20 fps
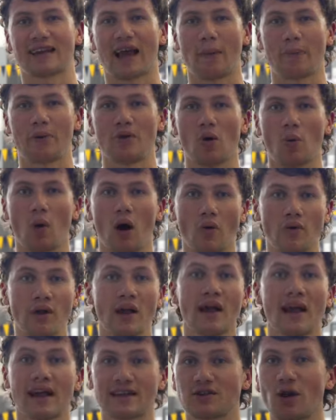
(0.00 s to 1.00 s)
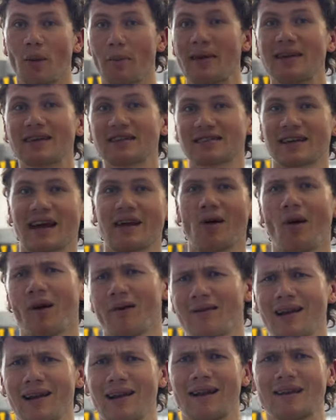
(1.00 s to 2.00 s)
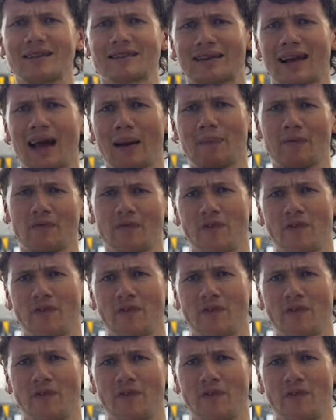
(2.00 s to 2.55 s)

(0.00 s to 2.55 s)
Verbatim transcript: cap in the world. It's not me just saying, oh, I really like this cap, it